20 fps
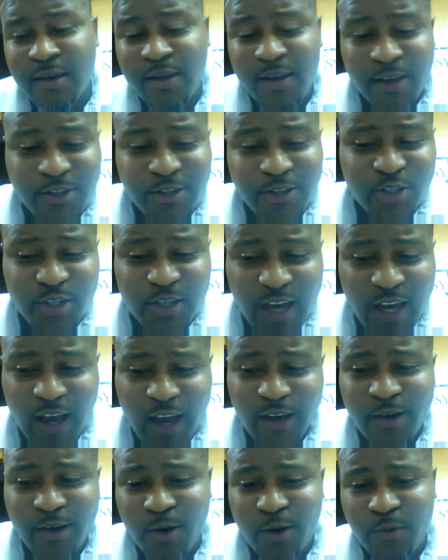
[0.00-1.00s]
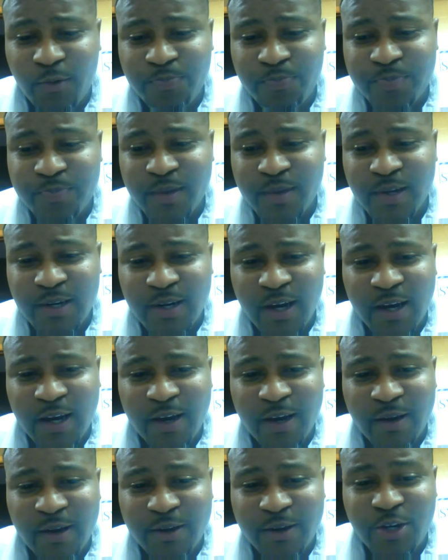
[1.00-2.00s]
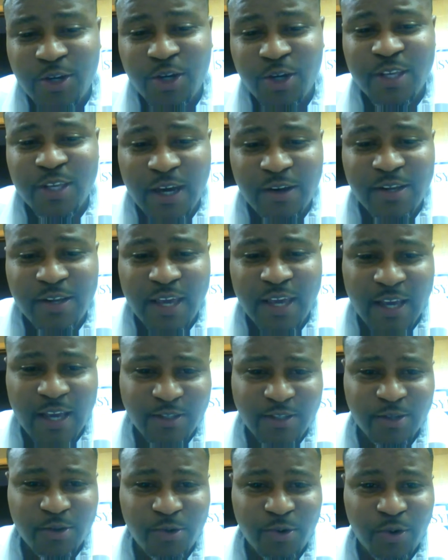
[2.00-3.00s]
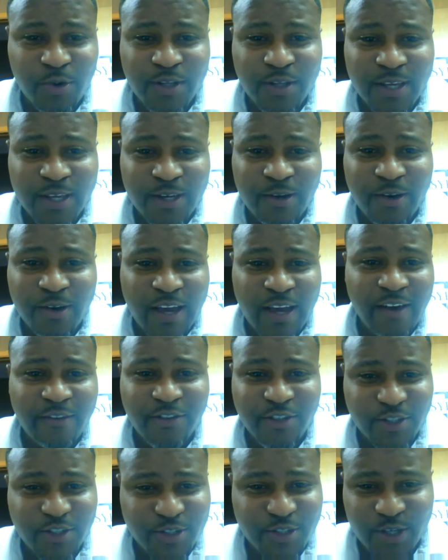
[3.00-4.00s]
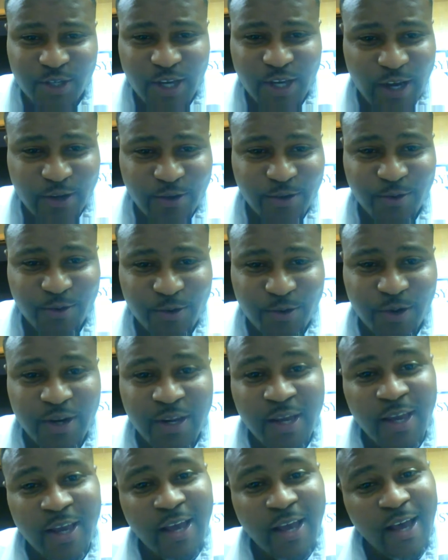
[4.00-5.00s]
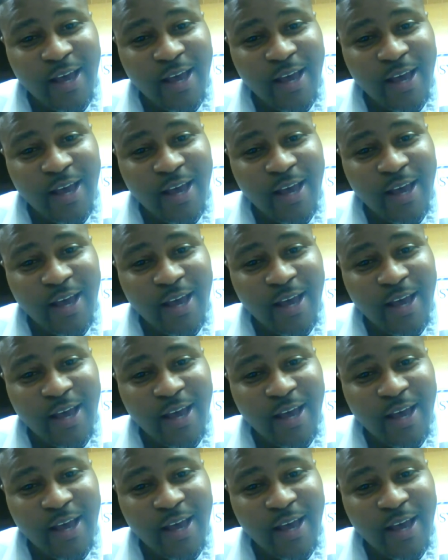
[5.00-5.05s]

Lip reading: In Chicago, Cook County has the court. They don't have a Chicago court.